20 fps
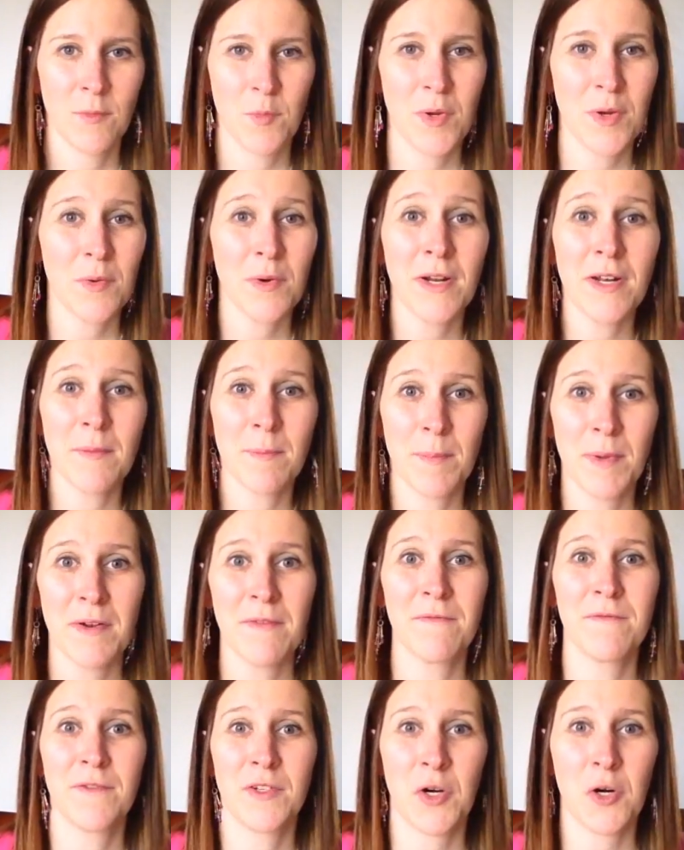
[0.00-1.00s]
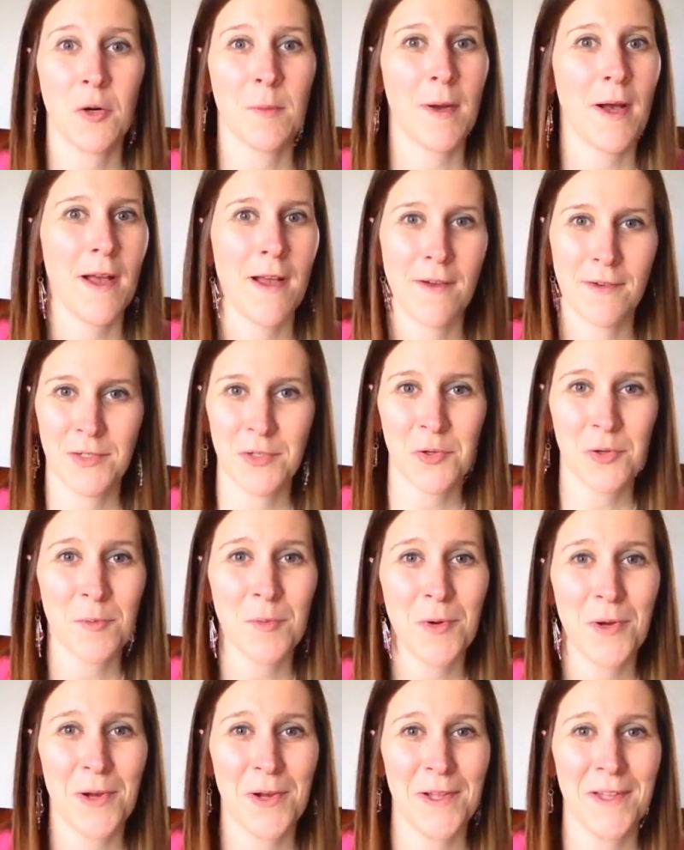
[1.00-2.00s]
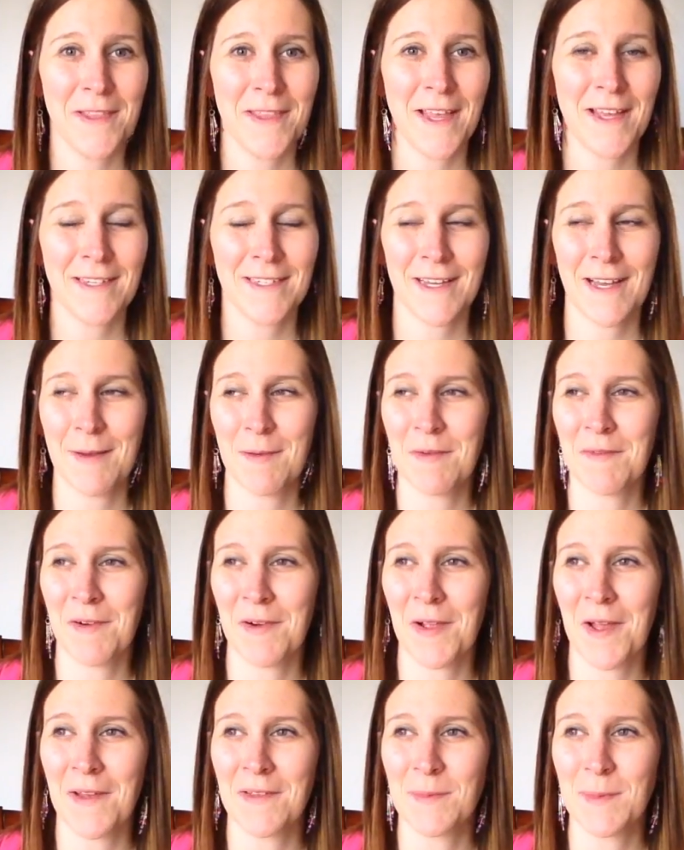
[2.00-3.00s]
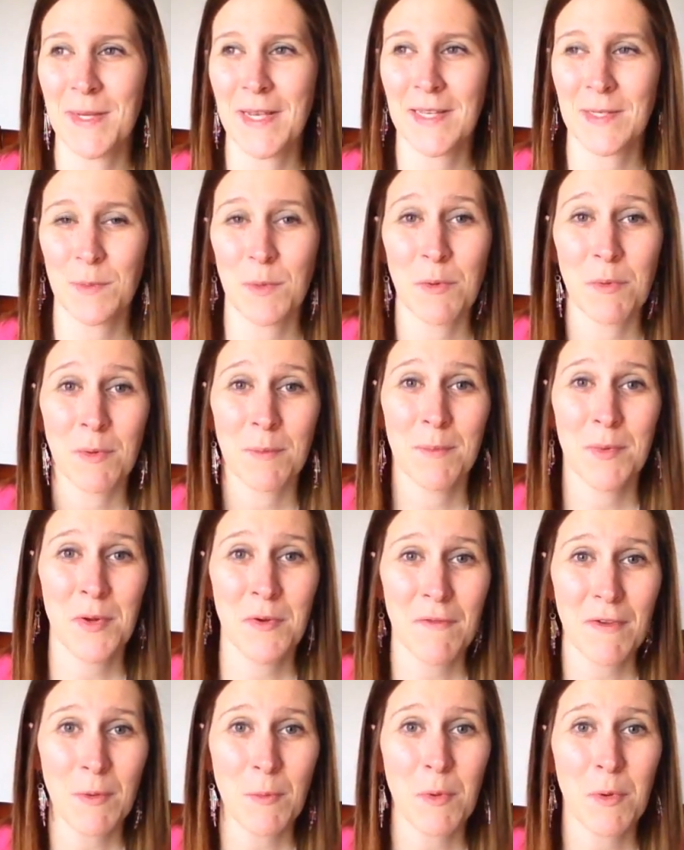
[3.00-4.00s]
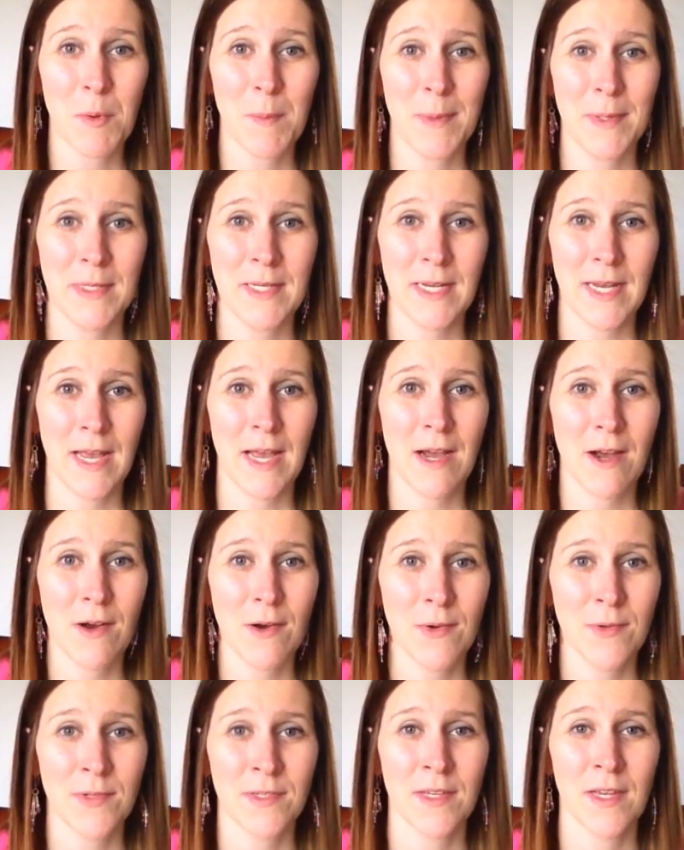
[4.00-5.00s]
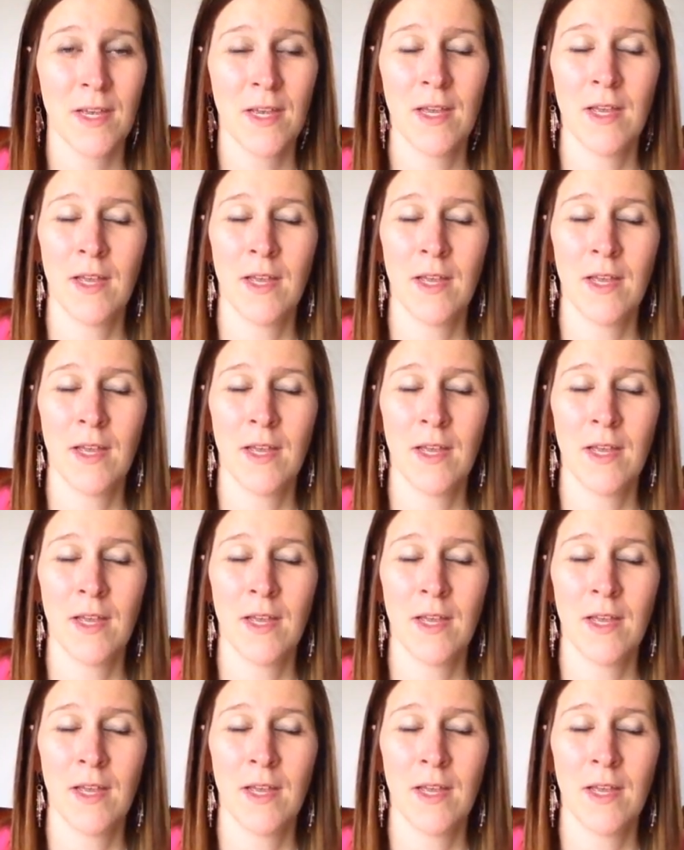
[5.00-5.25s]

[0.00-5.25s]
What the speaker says: we were in a bit of turmoil at that time of our lives because we were moving, we were building a house.